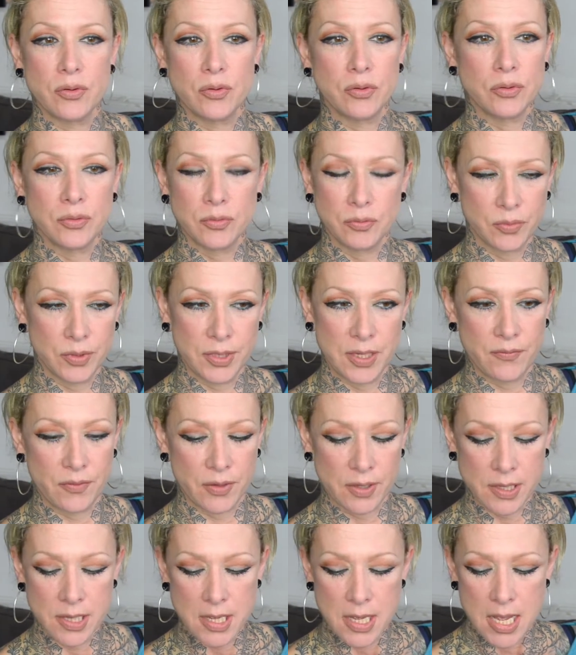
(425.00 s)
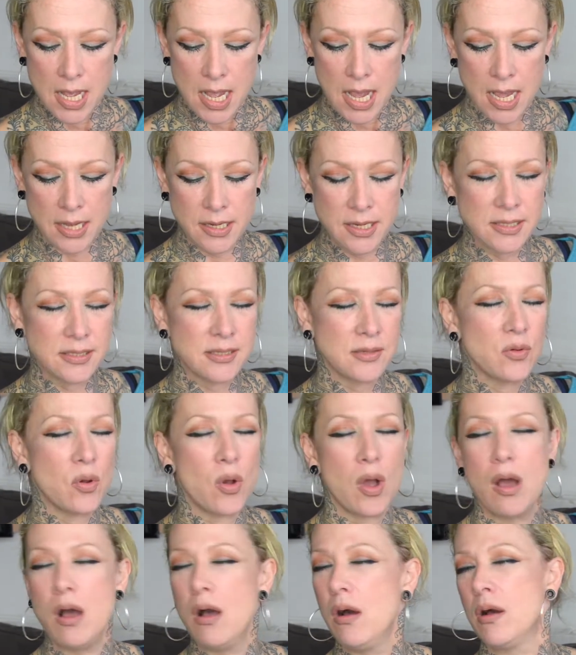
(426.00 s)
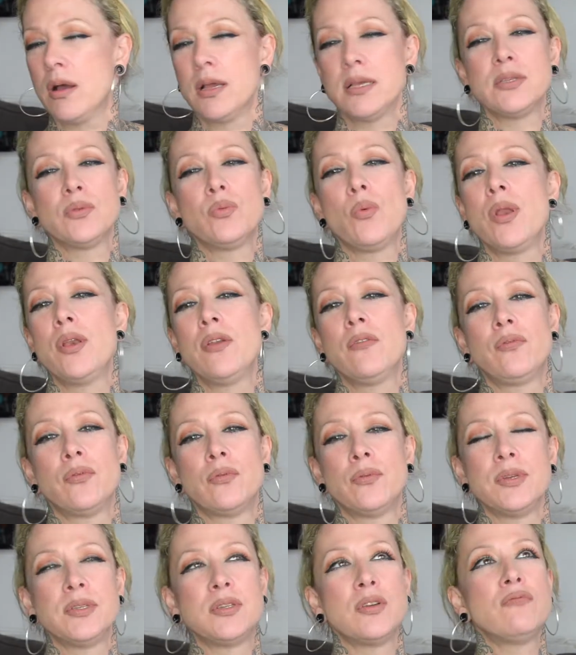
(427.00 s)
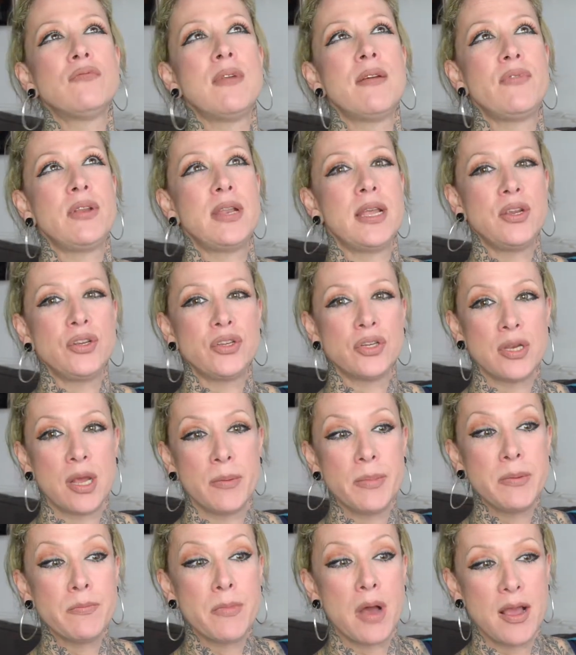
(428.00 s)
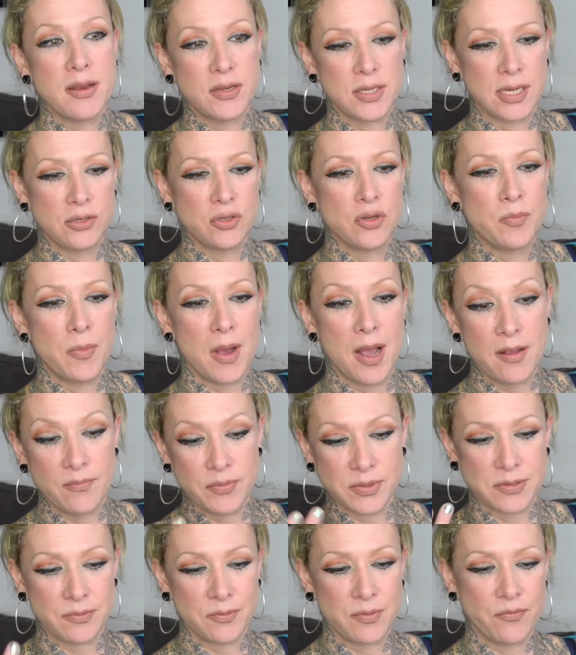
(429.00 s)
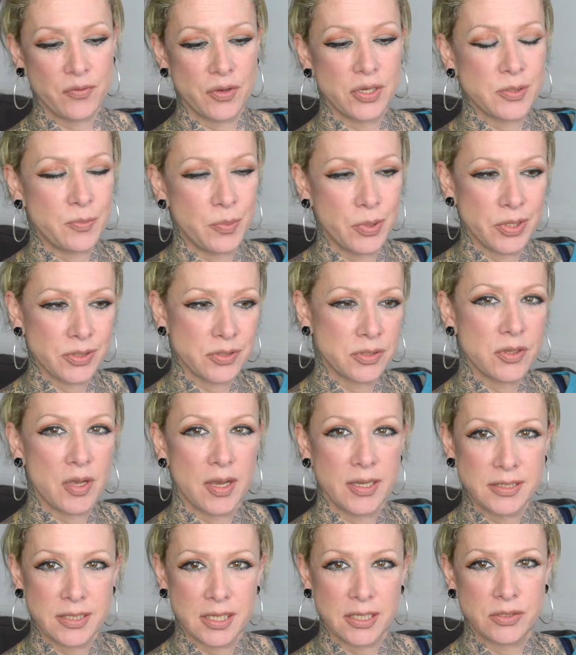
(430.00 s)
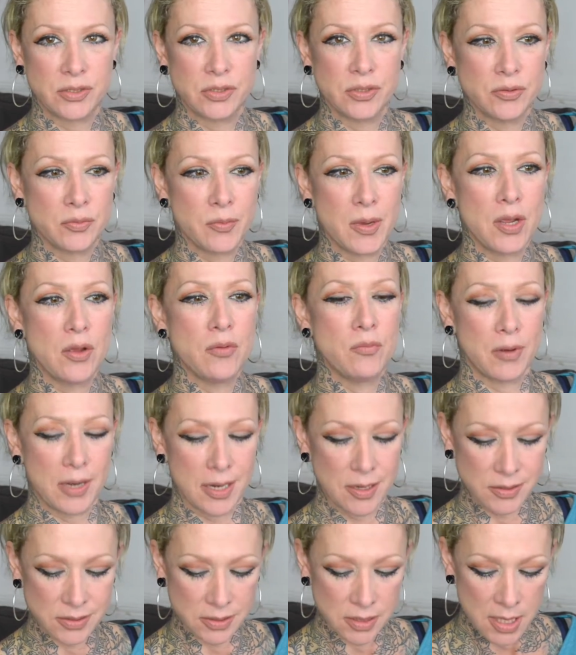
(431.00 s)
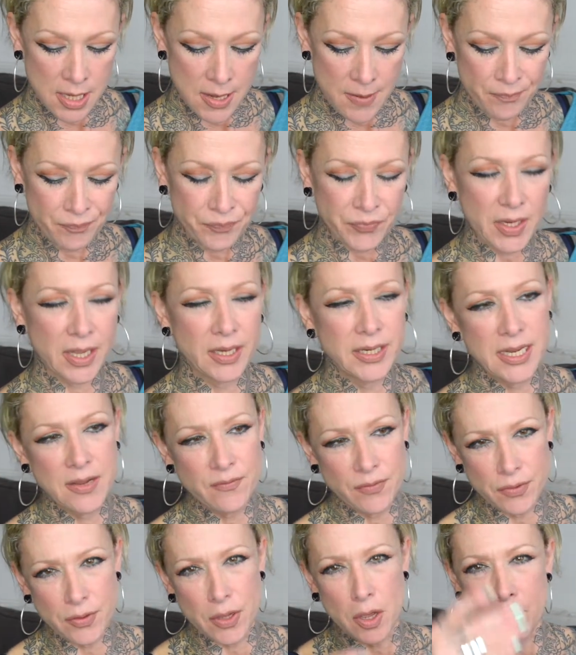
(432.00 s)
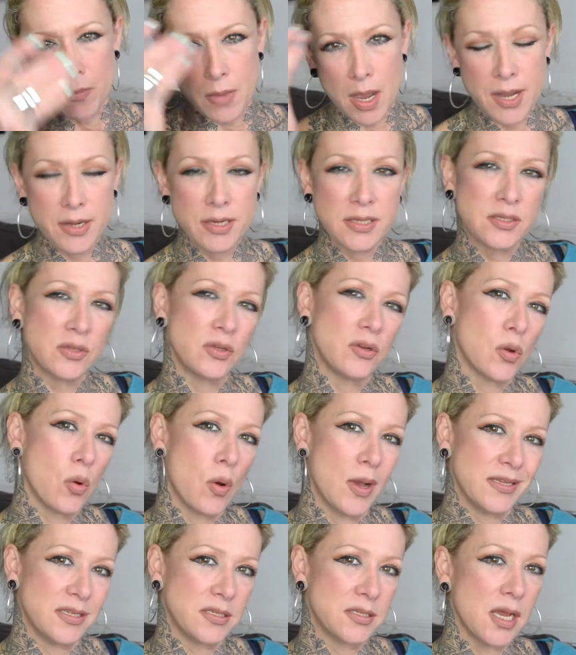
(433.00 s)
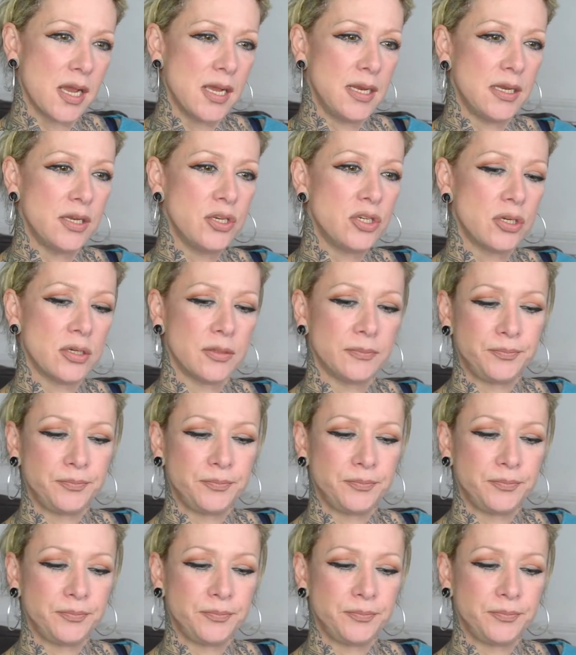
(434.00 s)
or whatever. And it's wonderful. It's a revelation. I mean, I was the first person that I tattooed my own brows. And even though mine are sort of quite stylish,